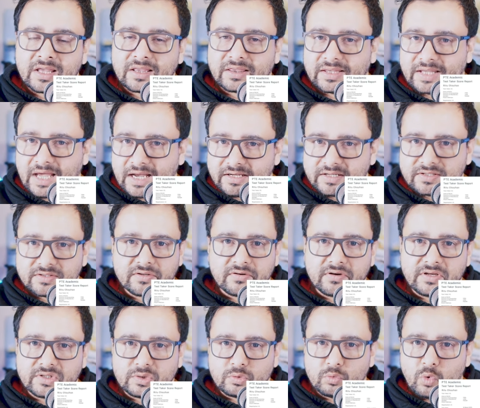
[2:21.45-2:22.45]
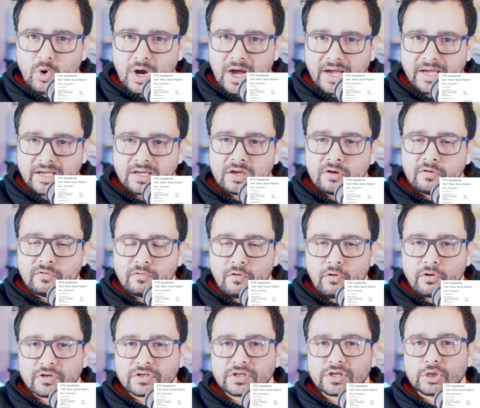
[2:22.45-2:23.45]
That is the reason why
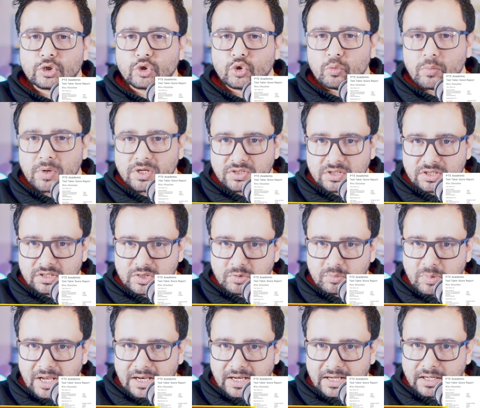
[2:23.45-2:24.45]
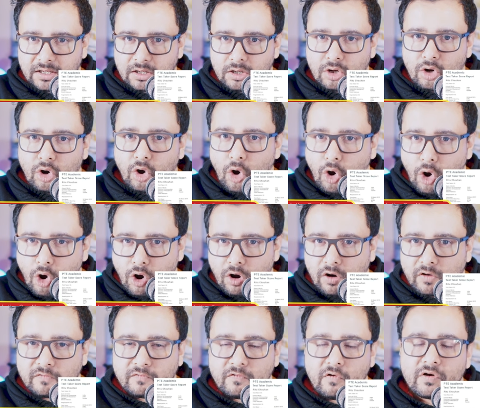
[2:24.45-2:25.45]
focusing too much on spelling
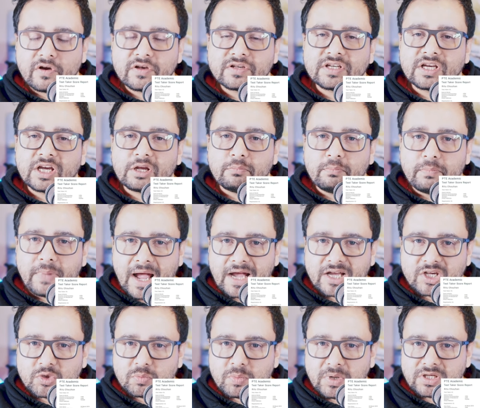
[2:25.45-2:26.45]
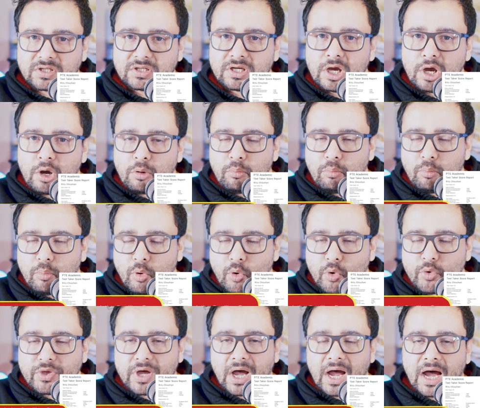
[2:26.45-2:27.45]
or focusing on backspace
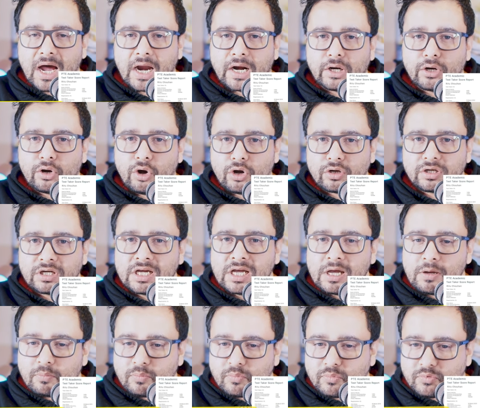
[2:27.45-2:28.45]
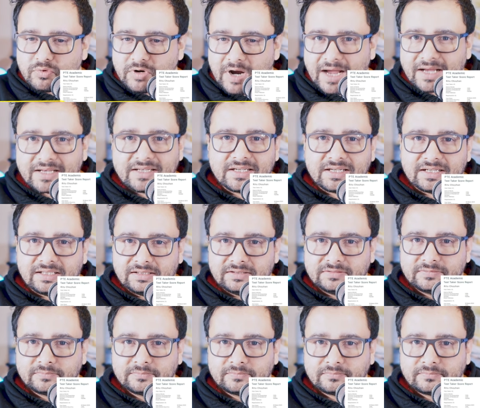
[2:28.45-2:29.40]
both are not practical